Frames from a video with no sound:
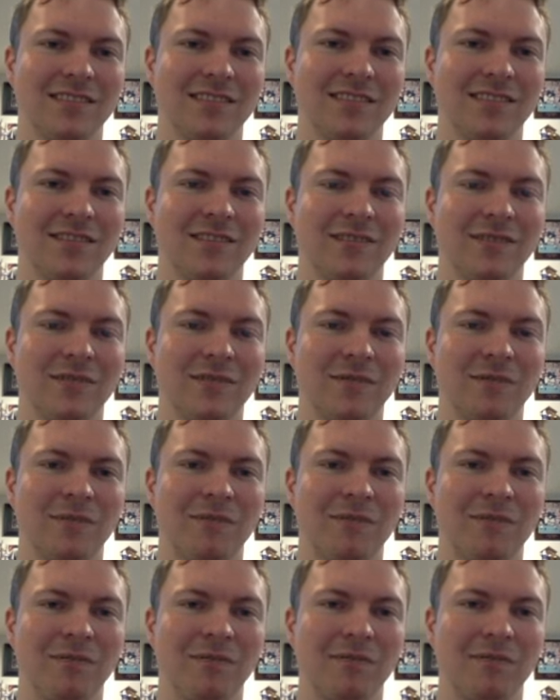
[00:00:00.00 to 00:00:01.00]

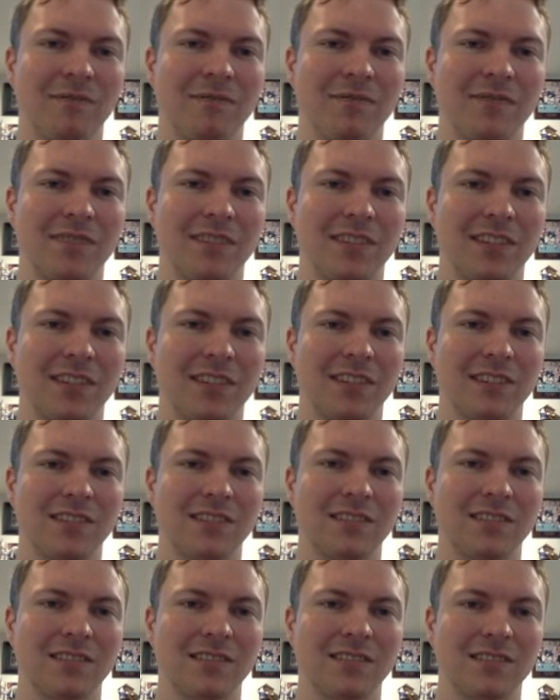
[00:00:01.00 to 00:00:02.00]

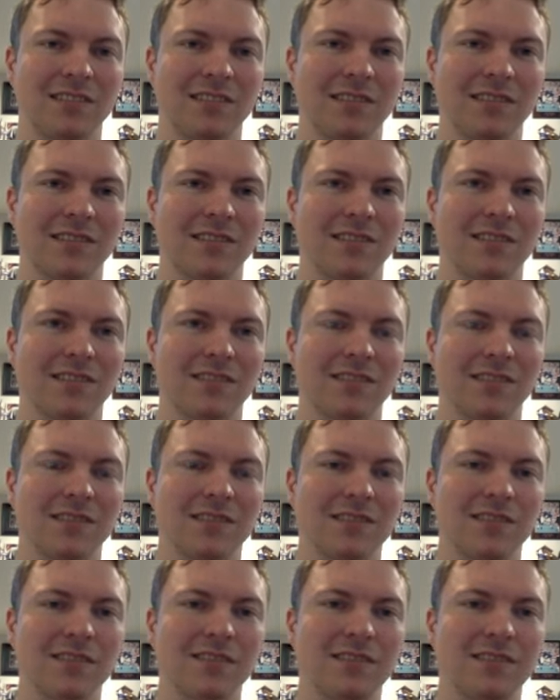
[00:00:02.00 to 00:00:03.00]

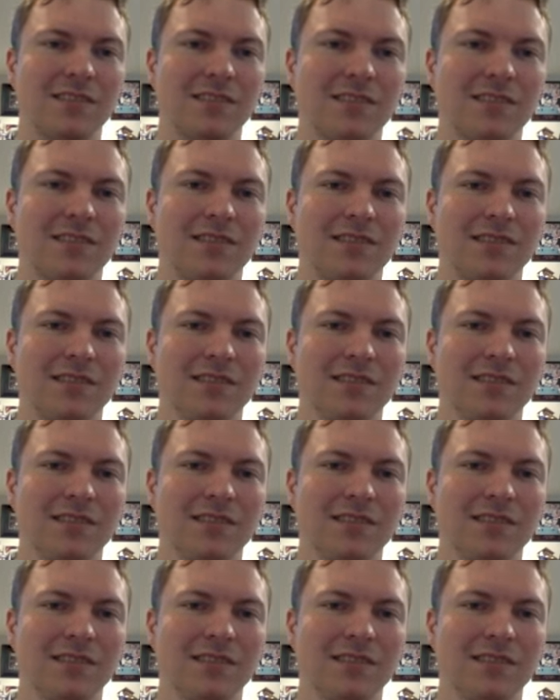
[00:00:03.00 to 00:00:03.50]
[no speech]